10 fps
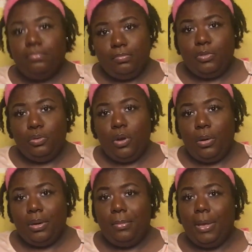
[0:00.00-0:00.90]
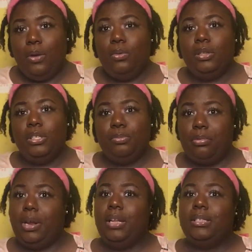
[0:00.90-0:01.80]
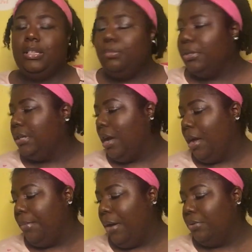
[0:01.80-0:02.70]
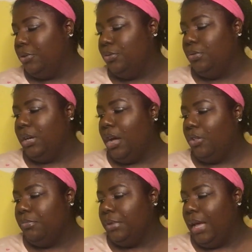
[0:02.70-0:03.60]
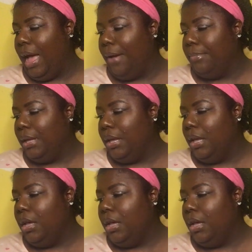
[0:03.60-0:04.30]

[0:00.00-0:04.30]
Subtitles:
do coconut mango in the spring and summertime. I would do the Color Me Happy.